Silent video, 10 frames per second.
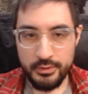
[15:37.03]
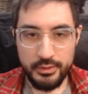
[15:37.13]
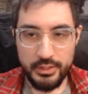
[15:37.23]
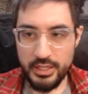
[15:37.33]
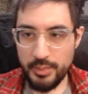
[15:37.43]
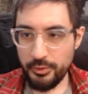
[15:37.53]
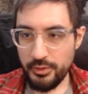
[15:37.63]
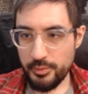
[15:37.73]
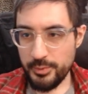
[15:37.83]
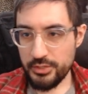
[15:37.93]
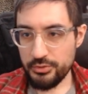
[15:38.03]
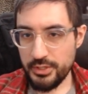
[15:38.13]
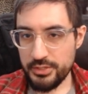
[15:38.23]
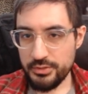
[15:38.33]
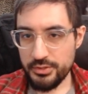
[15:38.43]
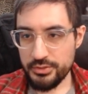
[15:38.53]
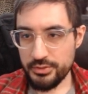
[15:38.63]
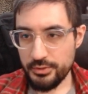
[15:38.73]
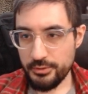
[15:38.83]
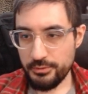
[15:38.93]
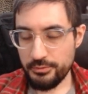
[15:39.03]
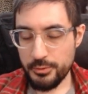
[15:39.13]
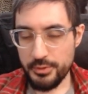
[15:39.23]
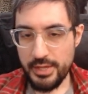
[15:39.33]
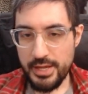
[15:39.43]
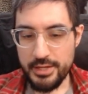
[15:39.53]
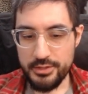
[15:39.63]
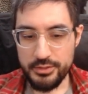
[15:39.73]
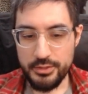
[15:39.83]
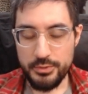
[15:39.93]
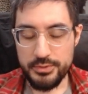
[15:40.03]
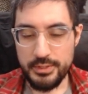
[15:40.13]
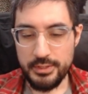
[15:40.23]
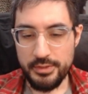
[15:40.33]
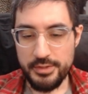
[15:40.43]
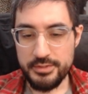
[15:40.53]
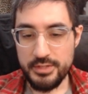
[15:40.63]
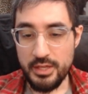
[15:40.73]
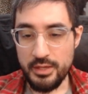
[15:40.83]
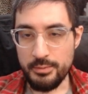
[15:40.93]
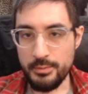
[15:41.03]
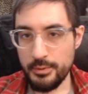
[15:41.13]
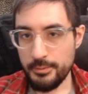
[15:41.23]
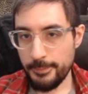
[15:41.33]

And I believe I made a trade search for that using the same